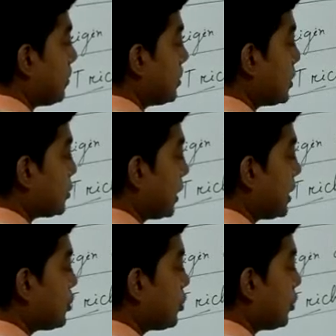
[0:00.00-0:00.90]
position
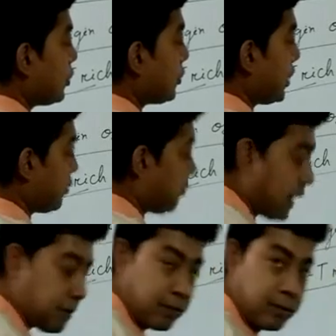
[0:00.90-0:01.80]
is 3 to
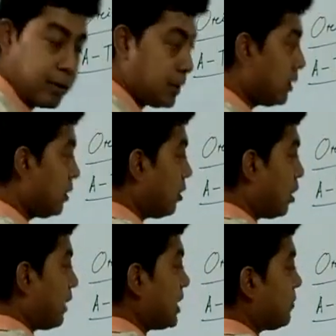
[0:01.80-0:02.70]
5,
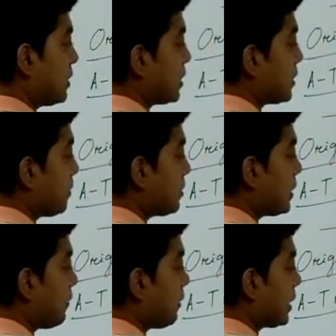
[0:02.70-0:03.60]
or vice versa.
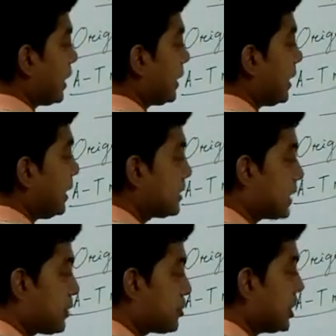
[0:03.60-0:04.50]
Suppose if it containing
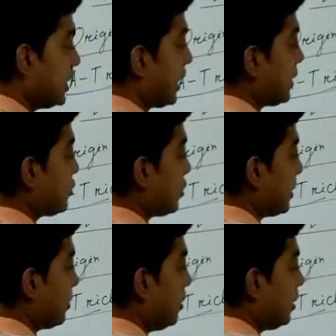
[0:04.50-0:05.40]
cytosine, that it
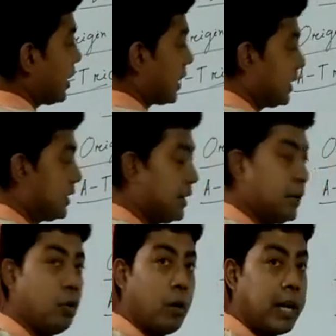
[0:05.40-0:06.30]
should be
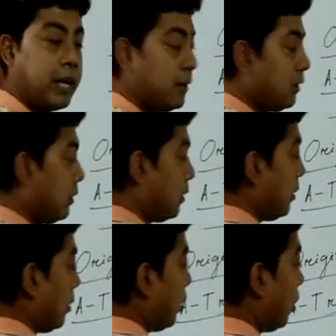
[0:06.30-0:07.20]
containing guanine,
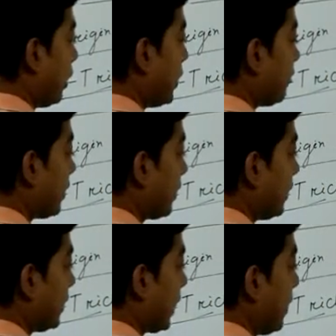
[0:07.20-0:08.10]
or if it
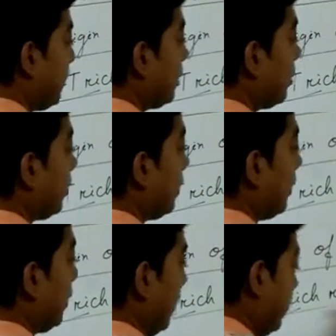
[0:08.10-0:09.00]
contains thymine or
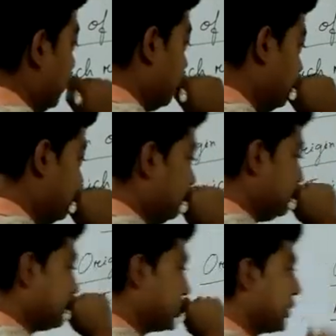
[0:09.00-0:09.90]

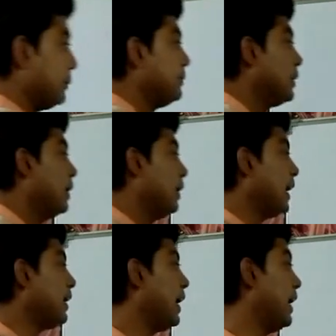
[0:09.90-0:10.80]
sorry,
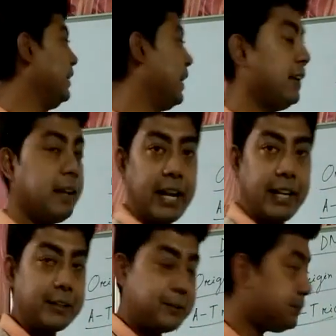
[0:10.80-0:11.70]
like adenine,
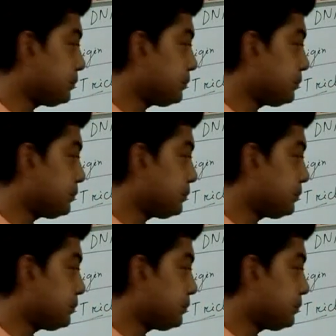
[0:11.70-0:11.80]
like that.